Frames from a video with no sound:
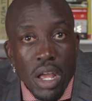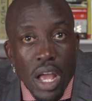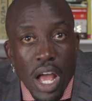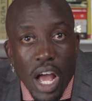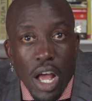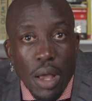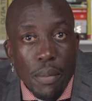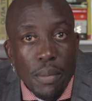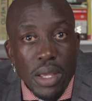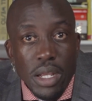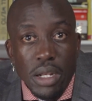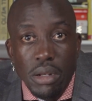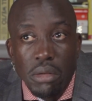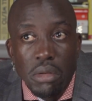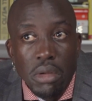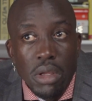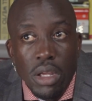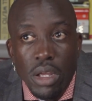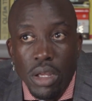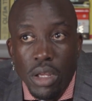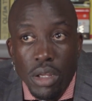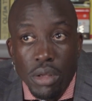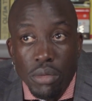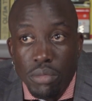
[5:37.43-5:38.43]
I mean,
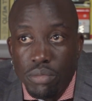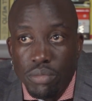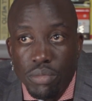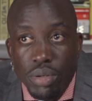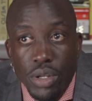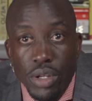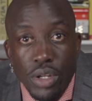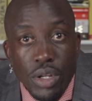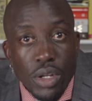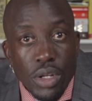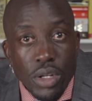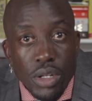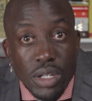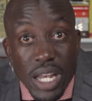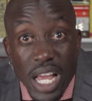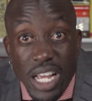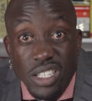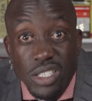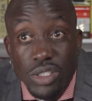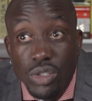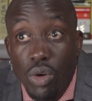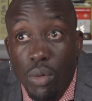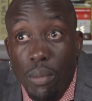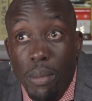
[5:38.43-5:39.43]

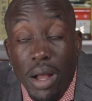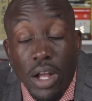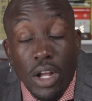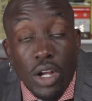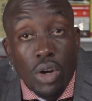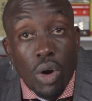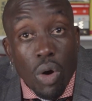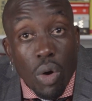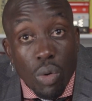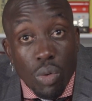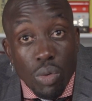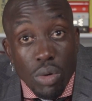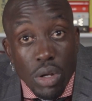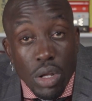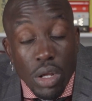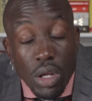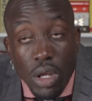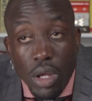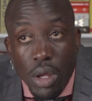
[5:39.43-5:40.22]
that's not my goal.